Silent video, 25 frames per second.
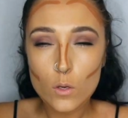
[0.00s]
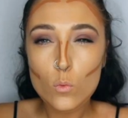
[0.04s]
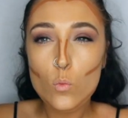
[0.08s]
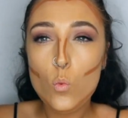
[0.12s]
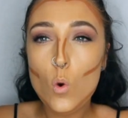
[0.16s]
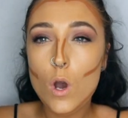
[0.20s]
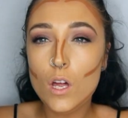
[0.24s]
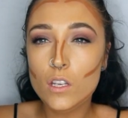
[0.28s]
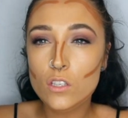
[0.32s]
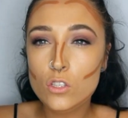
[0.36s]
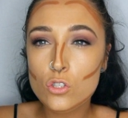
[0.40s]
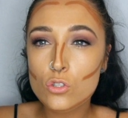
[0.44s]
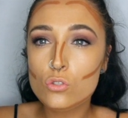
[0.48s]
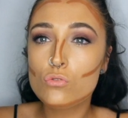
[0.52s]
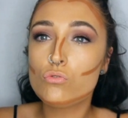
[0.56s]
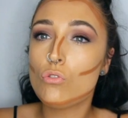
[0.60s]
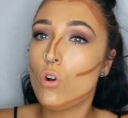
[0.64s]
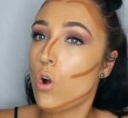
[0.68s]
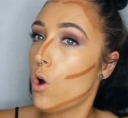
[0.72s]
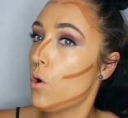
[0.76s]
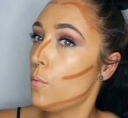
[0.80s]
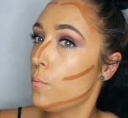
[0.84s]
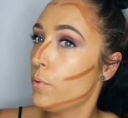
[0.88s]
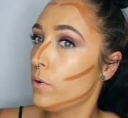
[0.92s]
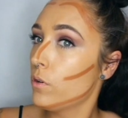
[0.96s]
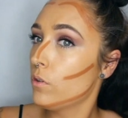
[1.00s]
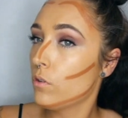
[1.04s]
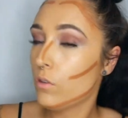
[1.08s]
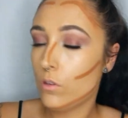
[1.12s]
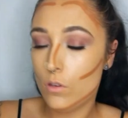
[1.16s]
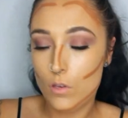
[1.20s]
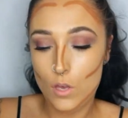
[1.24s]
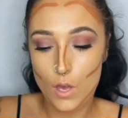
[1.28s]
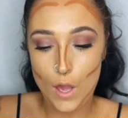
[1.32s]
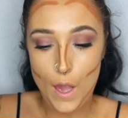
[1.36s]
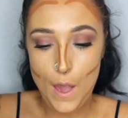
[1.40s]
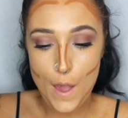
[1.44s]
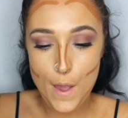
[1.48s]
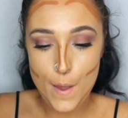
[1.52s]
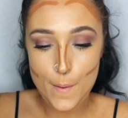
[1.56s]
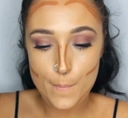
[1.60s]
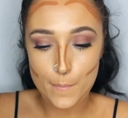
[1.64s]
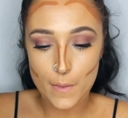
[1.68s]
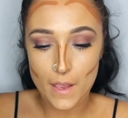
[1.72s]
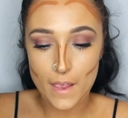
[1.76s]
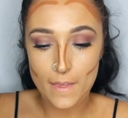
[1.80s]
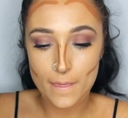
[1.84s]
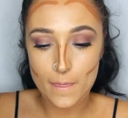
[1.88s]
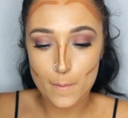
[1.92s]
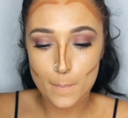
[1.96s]
one drop
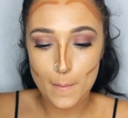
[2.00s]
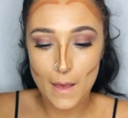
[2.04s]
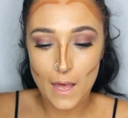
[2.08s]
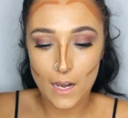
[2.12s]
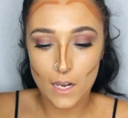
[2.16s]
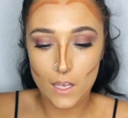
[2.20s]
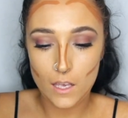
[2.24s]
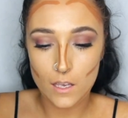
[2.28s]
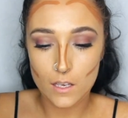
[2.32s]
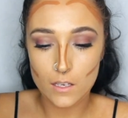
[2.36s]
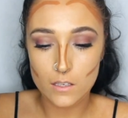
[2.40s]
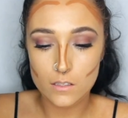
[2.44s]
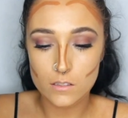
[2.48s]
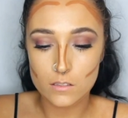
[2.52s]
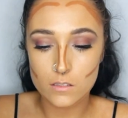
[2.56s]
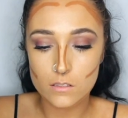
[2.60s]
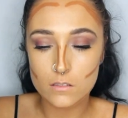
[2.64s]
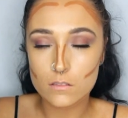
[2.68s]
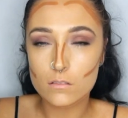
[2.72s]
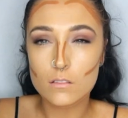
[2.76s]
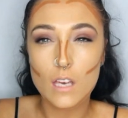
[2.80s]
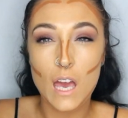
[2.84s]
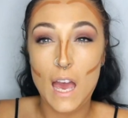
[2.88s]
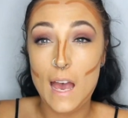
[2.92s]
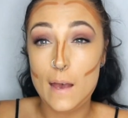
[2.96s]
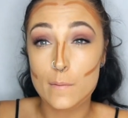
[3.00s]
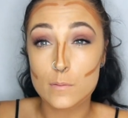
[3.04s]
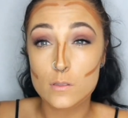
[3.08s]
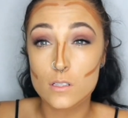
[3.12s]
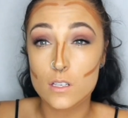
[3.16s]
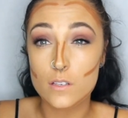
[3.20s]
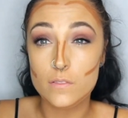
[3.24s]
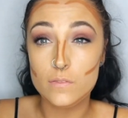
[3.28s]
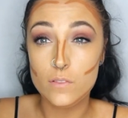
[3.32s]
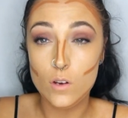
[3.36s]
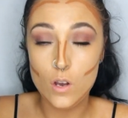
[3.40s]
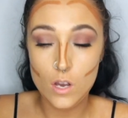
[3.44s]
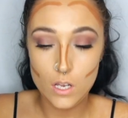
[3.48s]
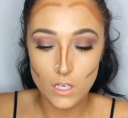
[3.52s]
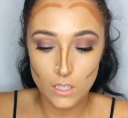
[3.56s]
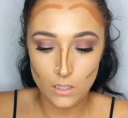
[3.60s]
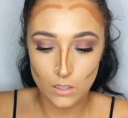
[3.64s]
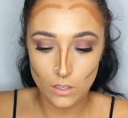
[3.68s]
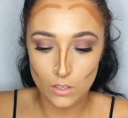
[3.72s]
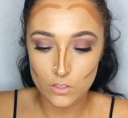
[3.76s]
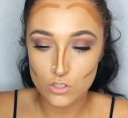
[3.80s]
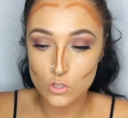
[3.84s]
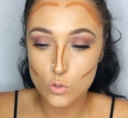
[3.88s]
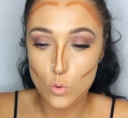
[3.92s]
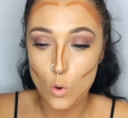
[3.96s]
in the palette is absolutely fine. It
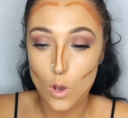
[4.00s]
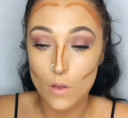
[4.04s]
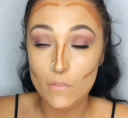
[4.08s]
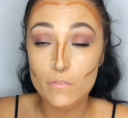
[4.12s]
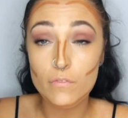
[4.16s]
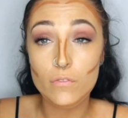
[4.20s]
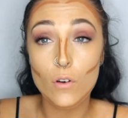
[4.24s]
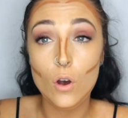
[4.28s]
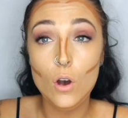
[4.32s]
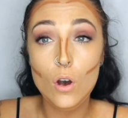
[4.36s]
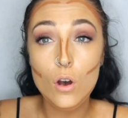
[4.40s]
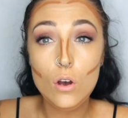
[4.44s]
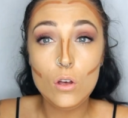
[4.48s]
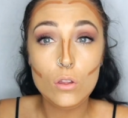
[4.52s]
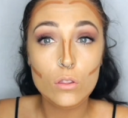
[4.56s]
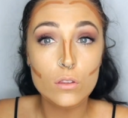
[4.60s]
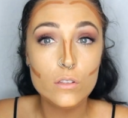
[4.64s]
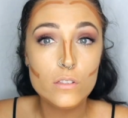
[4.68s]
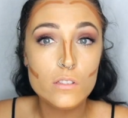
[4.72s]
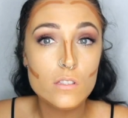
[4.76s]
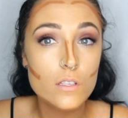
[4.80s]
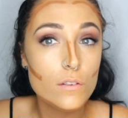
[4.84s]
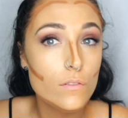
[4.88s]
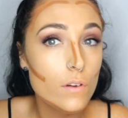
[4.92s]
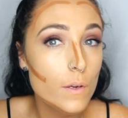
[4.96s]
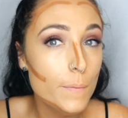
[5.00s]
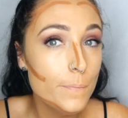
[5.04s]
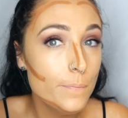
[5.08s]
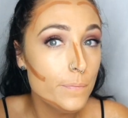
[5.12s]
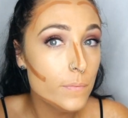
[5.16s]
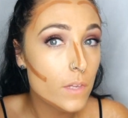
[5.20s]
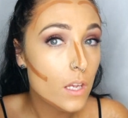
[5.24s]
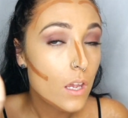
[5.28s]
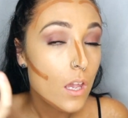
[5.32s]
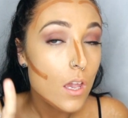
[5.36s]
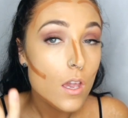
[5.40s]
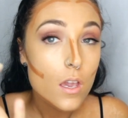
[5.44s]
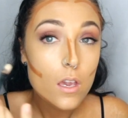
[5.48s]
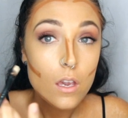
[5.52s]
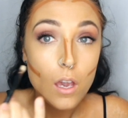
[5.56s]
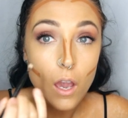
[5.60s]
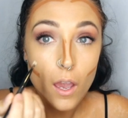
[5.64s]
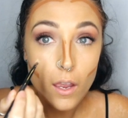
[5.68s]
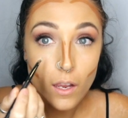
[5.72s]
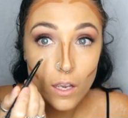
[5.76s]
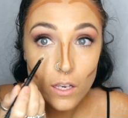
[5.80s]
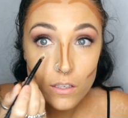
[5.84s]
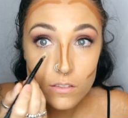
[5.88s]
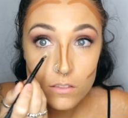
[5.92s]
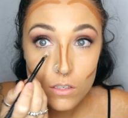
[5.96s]
goes quite far, the serum.
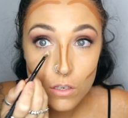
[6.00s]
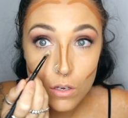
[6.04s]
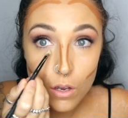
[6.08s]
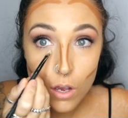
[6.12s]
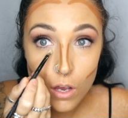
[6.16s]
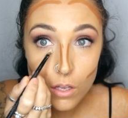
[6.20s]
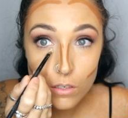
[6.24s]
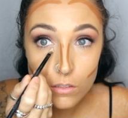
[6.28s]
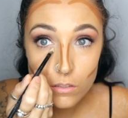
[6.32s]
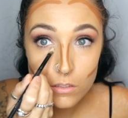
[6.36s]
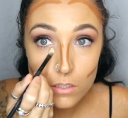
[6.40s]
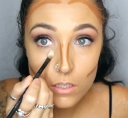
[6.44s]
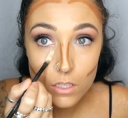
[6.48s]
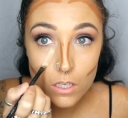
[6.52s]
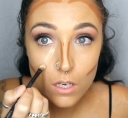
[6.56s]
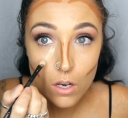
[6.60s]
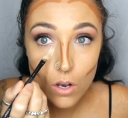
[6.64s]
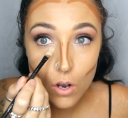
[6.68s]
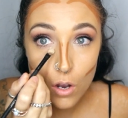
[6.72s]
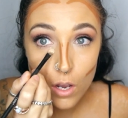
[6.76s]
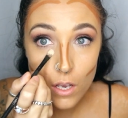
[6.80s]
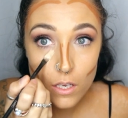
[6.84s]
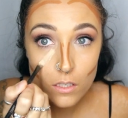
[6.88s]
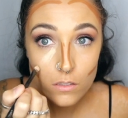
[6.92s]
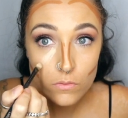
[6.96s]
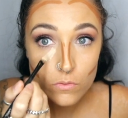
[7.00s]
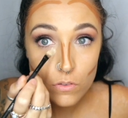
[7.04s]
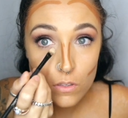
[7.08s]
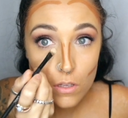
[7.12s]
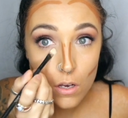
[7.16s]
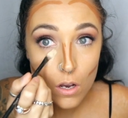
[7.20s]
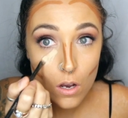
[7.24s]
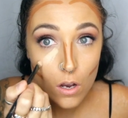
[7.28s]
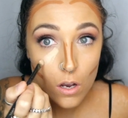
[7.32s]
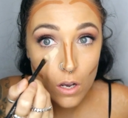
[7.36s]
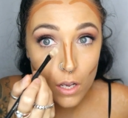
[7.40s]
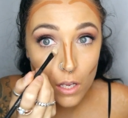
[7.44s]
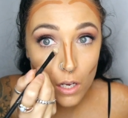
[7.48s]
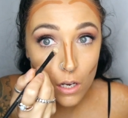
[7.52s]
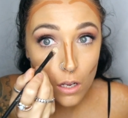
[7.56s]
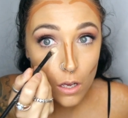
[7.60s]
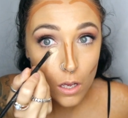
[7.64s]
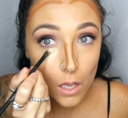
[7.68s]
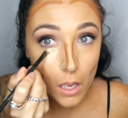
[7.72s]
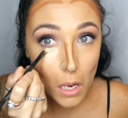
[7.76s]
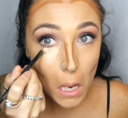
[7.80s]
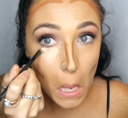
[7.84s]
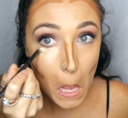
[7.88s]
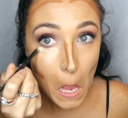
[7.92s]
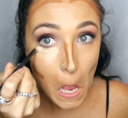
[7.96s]
Okay, so under the eyes for the
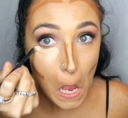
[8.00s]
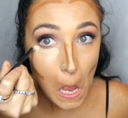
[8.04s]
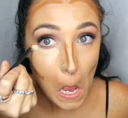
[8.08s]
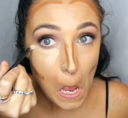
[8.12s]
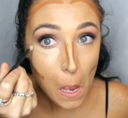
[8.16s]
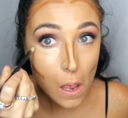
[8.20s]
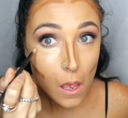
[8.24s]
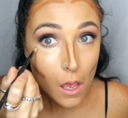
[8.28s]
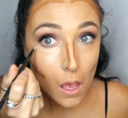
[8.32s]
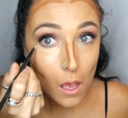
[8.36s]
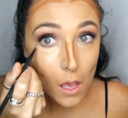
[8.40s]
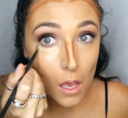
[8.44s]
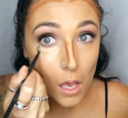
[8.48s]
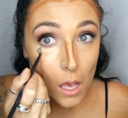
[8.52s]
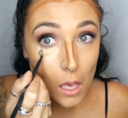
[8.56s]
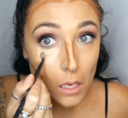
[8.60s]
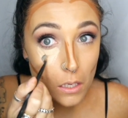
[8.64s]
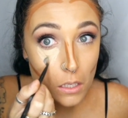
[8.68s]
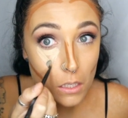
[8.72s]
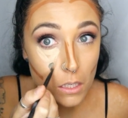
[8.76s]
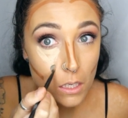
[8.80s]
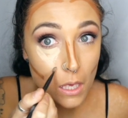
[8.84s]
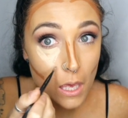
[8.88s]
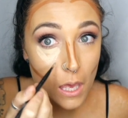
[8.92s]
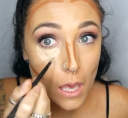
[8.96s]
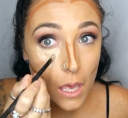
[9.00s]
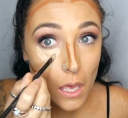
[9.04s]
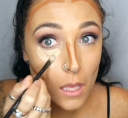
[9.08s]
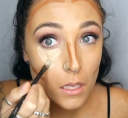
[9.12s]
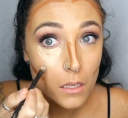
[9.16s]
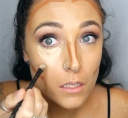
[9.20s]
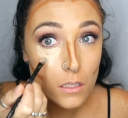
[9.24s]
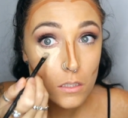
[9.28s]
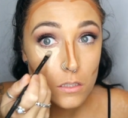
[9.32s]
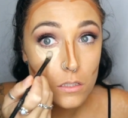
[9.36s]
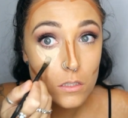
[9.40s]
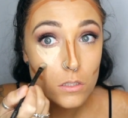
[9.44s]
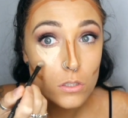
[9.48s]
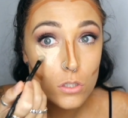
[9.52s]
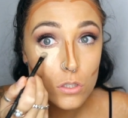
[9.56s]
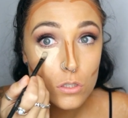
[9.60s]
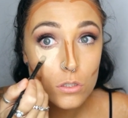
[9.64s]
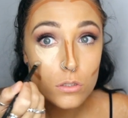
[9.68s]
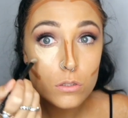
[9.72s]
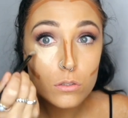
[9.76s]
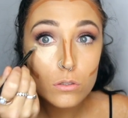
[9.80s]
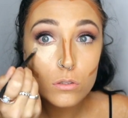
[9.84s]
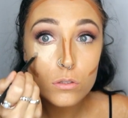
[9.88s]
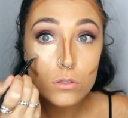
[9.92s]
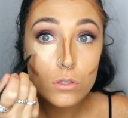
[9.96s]
highlight. Again, this is
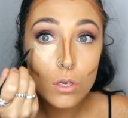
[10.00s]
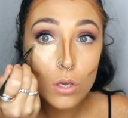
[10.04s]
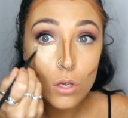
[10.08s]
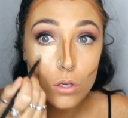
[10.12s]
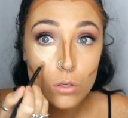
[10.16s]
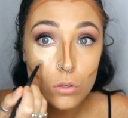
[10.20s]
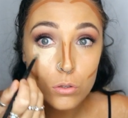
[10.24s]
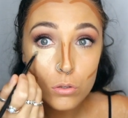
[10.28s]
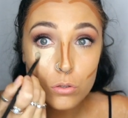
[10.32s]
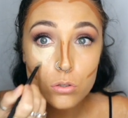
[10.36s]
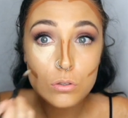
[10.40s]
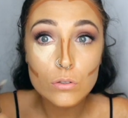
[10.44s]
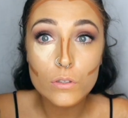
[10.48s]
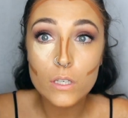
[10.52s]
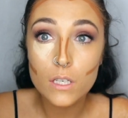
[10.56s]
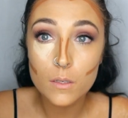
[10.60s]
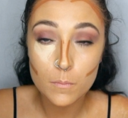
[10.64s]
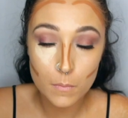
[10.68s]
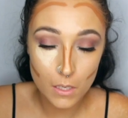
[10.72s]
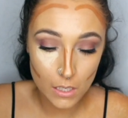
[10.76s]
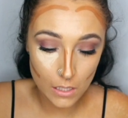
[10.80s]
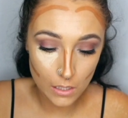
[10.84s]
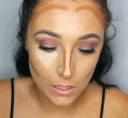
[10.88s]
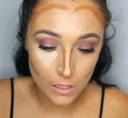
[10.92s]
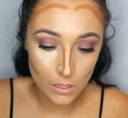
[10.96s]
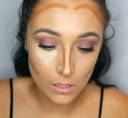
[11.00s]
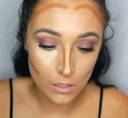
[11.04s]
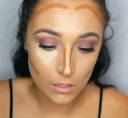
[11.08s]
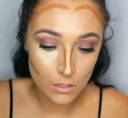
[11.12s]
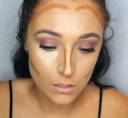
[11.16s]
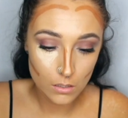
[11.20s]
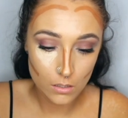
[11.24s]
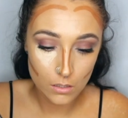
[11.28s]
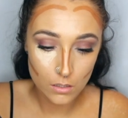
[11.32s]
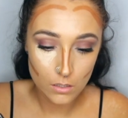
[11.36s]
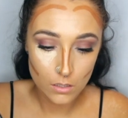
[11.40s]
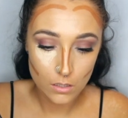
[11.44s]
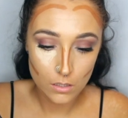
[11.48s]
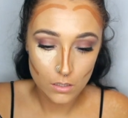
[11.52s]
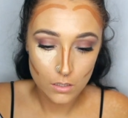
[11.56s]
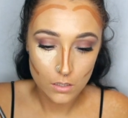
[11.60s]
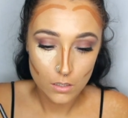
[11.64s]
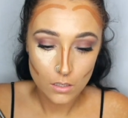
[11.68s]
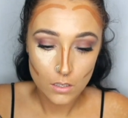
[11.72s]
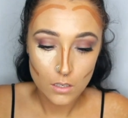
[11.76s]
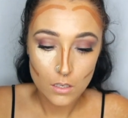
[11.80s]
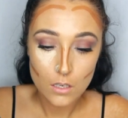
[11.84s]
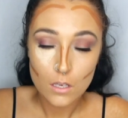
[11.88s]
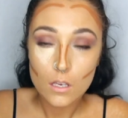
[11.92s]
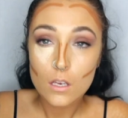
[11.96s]
just so creamy
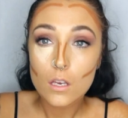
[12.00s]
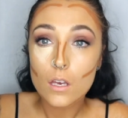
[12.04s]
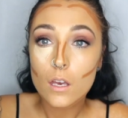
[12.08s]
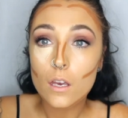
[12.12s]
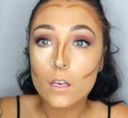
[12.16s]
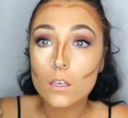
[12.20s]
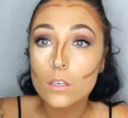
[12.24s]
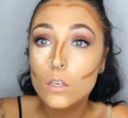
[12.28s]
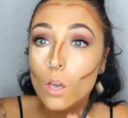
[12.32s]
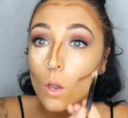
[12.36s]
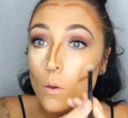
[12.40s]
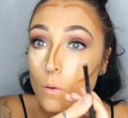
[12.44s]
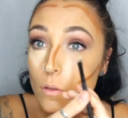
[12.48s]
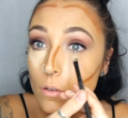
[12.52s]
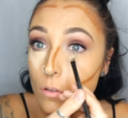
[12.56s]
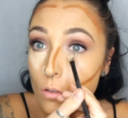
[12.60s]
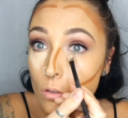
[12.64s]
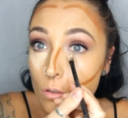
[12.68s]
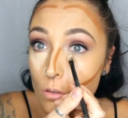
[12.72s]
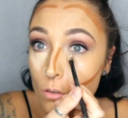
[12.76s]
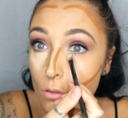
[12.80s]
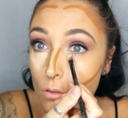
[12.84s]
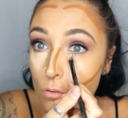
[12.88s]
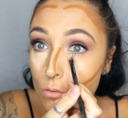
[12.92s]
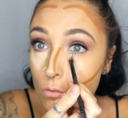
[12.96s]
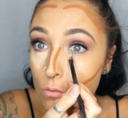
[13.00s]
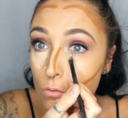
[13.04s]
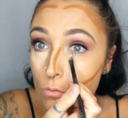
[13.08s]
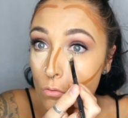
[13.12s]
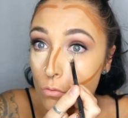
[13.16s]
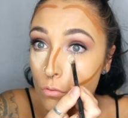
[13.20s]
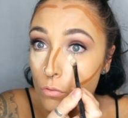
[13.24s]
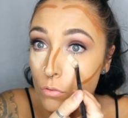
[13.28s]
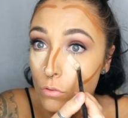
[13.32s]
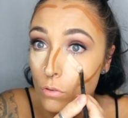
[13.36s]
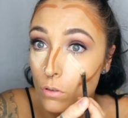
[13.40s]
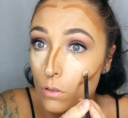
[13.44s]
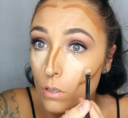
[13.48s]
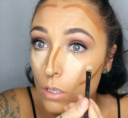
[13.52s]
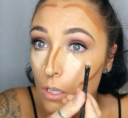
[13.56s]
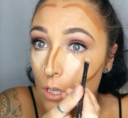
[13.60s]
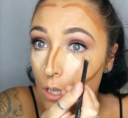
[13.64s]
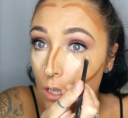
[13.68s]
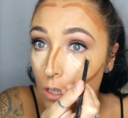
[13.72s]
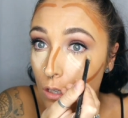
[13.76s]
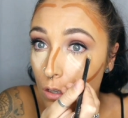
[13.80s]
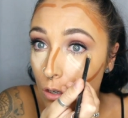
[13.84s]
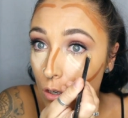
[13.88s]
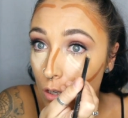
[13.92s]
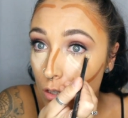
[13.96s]
and going on
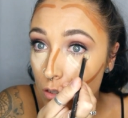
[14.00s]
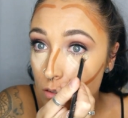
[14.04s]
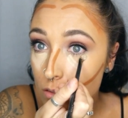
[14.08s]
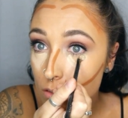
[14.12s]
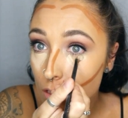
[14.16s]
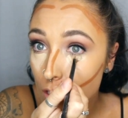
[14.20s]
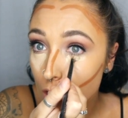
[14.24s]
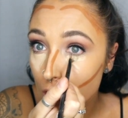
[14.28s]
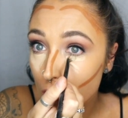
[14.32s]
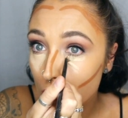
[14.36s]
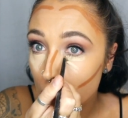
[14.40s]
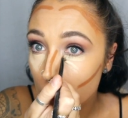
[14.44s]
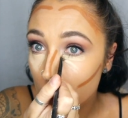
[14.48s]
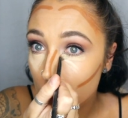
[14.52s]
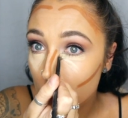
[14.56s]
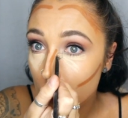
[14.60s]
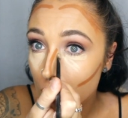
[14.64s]
really nicely.